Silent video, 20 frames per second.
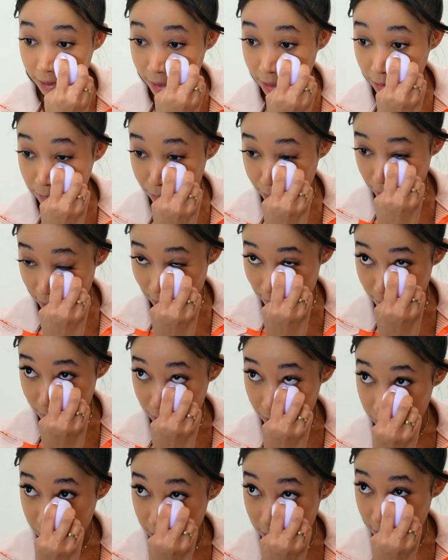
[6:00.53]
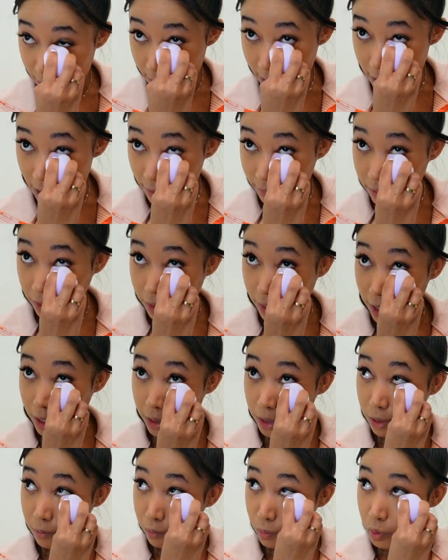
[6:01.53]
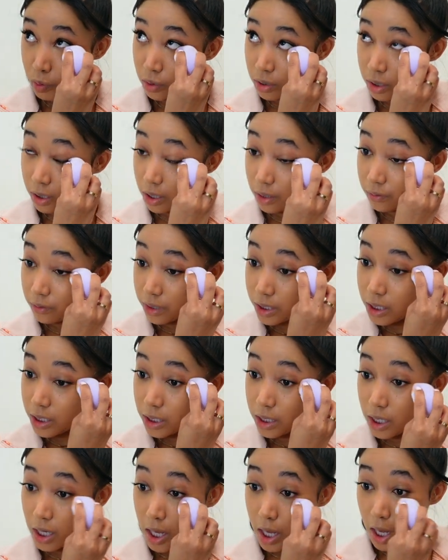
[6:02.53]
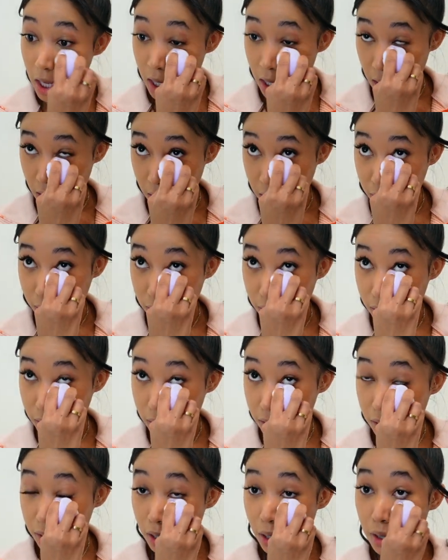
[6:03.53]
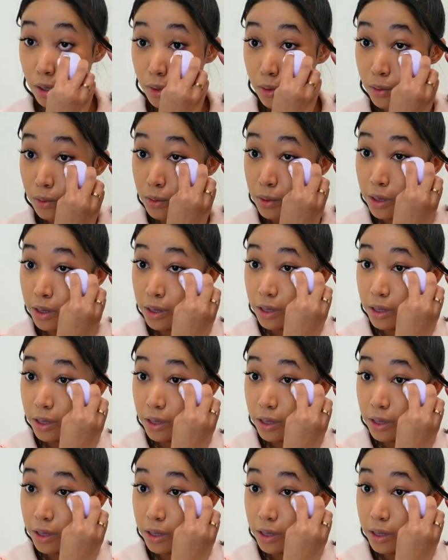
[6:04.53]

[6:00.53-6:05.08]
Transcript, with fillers: then. But I remember it not having like the most coverage. So,